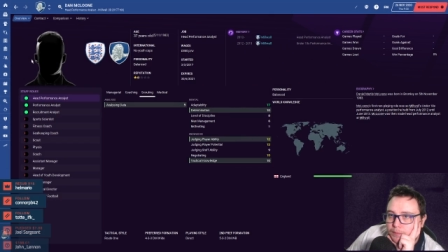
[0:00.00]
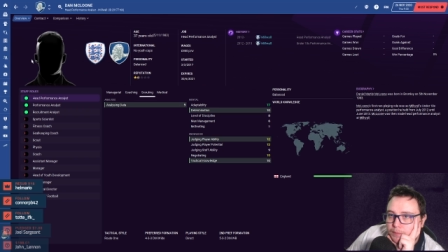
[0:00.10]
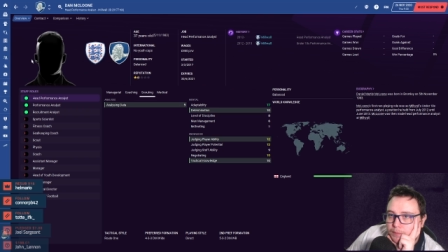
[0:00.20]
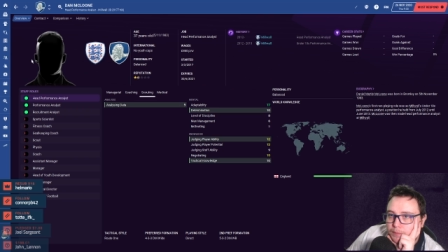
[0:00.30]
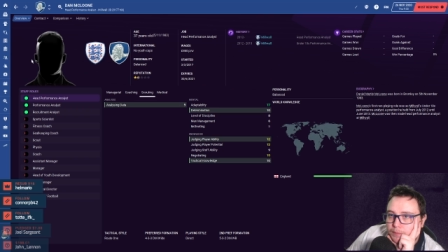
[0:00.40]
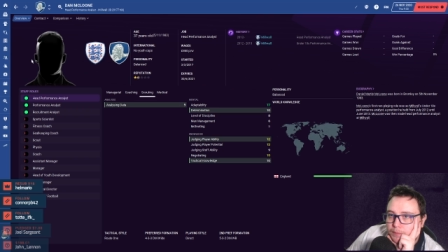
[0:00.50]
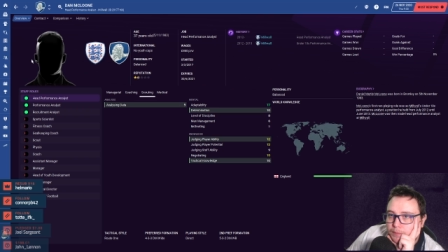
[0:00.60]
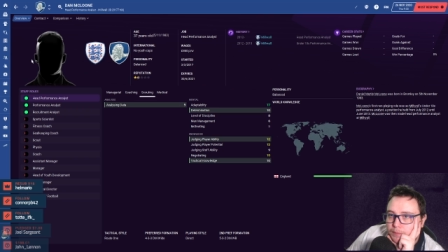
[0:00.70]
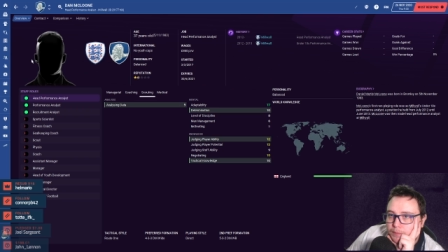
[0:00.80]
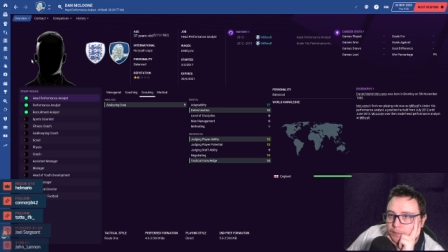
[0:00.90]
Head of
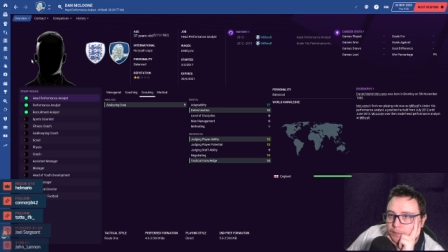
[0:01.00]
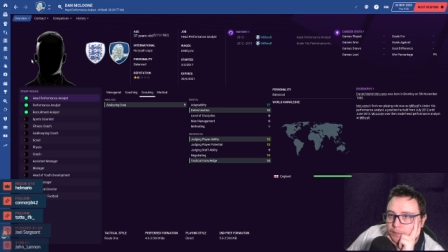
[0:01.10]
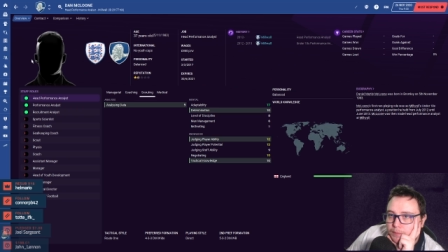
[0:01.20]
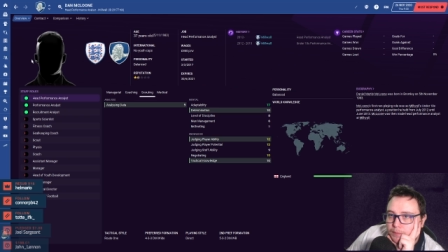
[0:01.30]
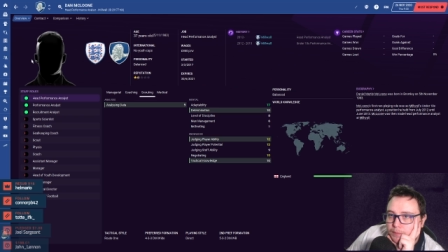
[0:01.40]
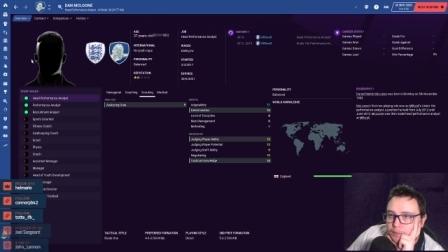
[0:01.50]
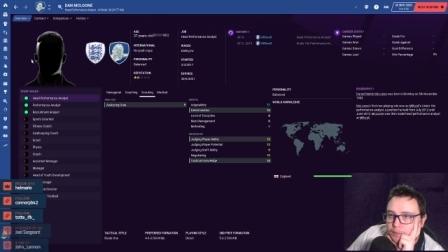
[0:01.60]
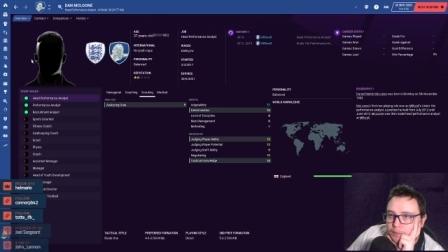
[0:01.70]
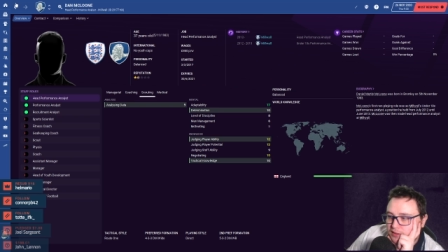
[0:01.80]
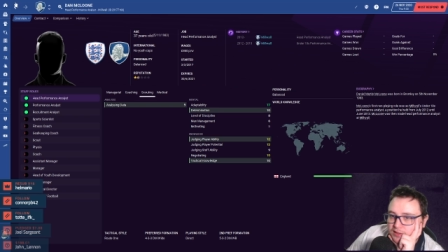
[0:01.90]
performance analysis.
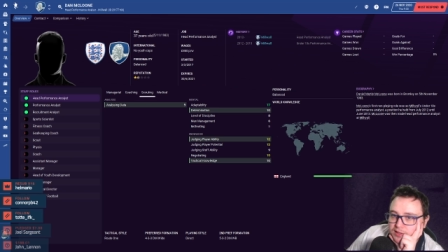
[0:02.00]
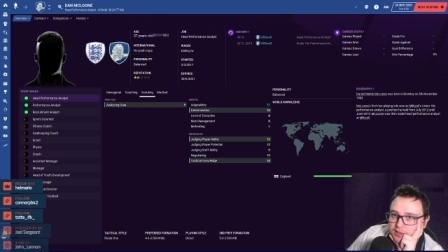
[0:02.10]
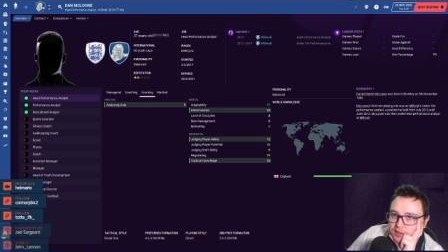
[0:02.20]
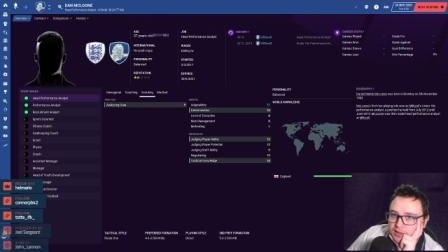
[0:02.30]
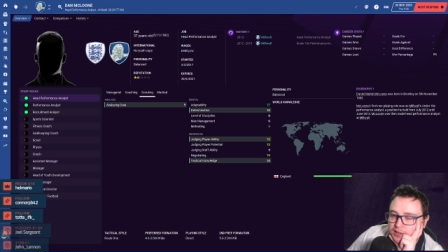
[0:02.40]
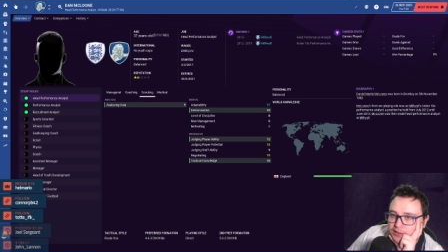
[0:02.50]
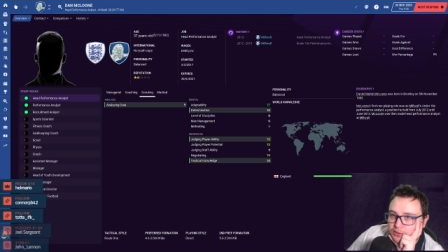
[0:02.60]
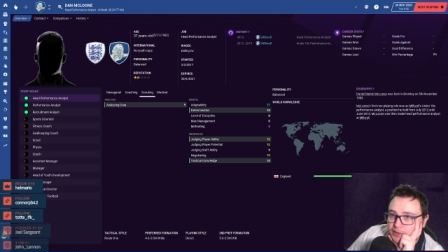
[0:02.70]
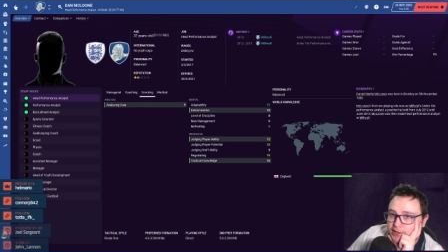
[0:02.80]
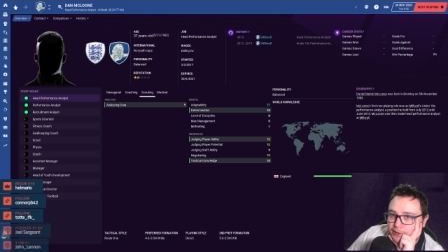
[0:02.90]
Oh, I
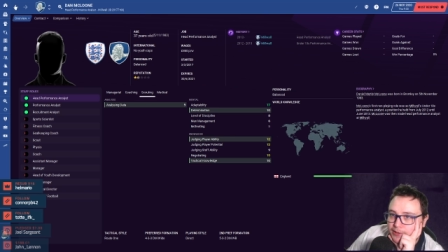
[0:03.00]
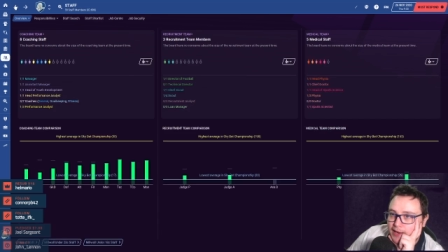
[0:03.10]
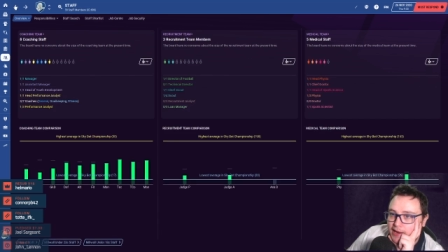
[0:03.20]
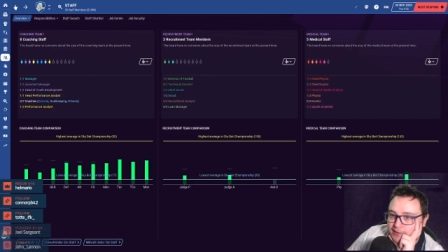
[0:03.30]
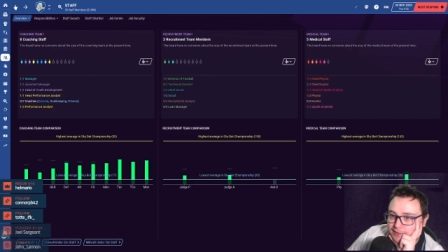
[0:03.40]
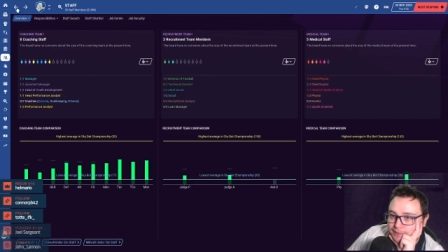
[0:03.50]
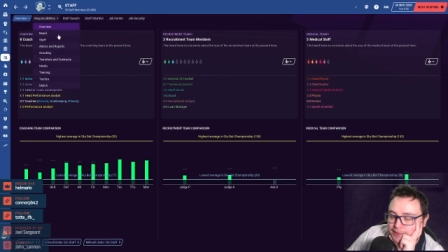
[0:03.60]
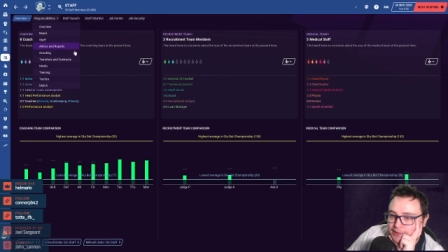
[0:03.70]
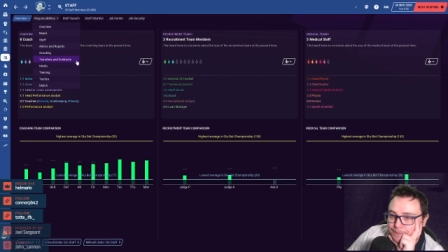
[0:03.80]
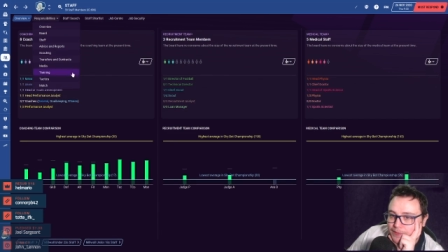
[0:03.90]
don't. You know, I
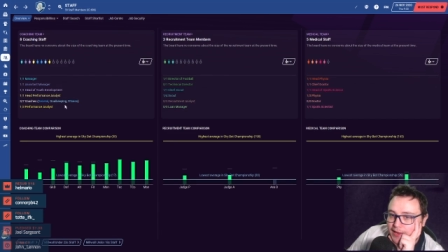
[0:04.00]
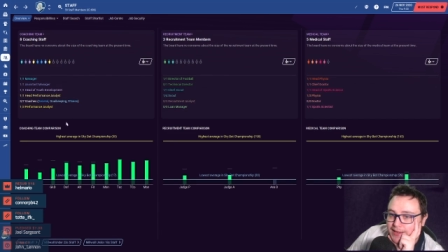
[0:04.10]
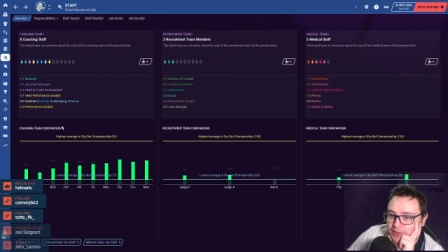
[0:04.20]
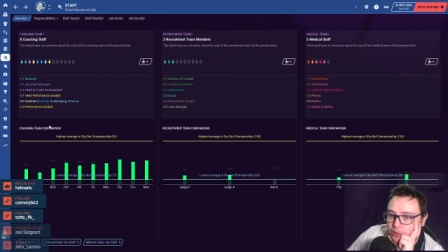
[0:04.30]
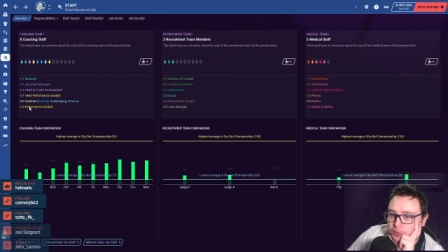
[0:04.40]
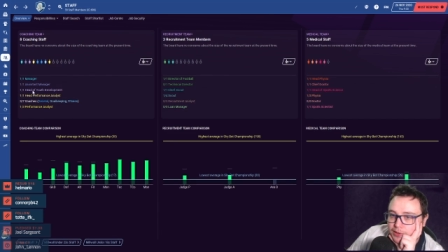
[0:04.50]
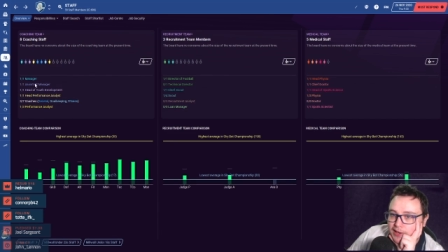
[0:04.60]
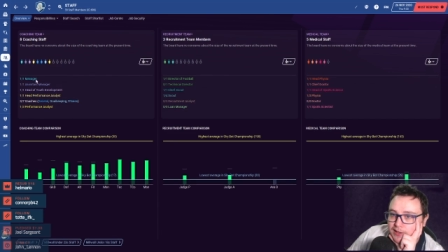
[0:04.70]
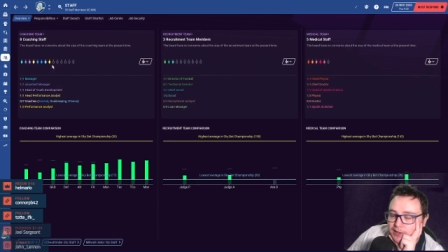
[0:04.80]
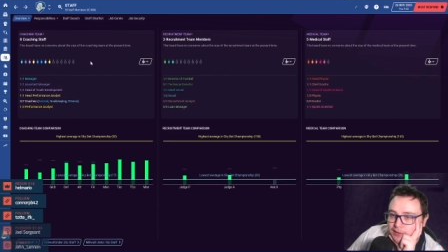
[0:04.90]
I don't
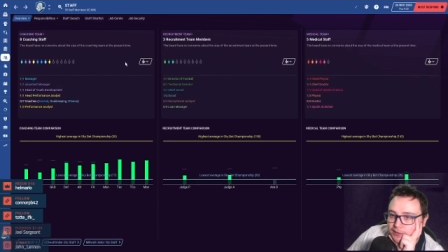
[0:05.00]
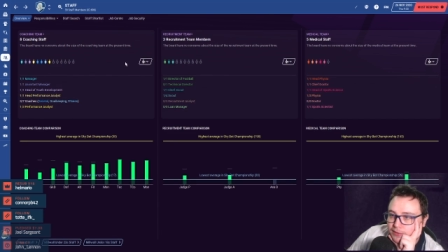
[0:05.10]
like